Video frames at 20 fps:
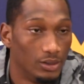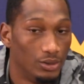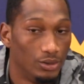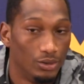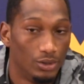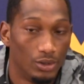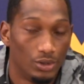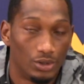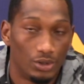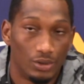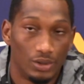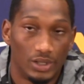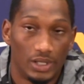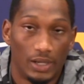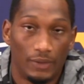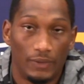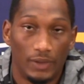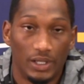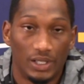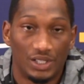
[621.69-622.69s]
You know, so it's
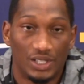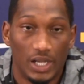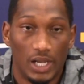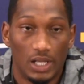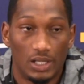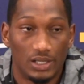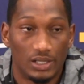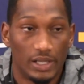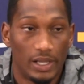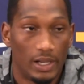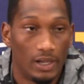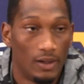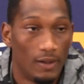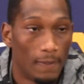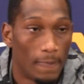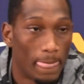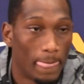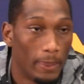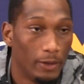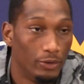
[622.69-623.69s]
definitely a challenge that,
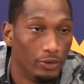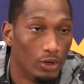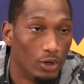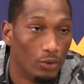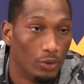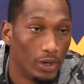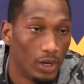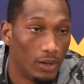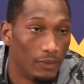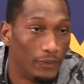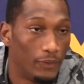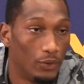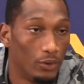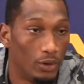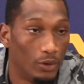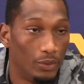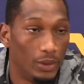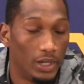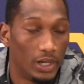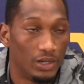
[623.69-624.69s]
you know, we're up
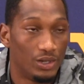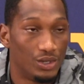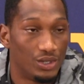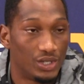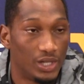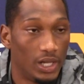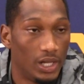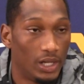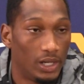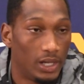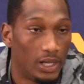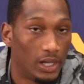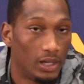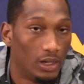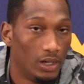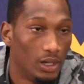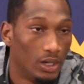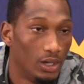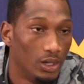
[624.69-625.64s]
for, and we understand that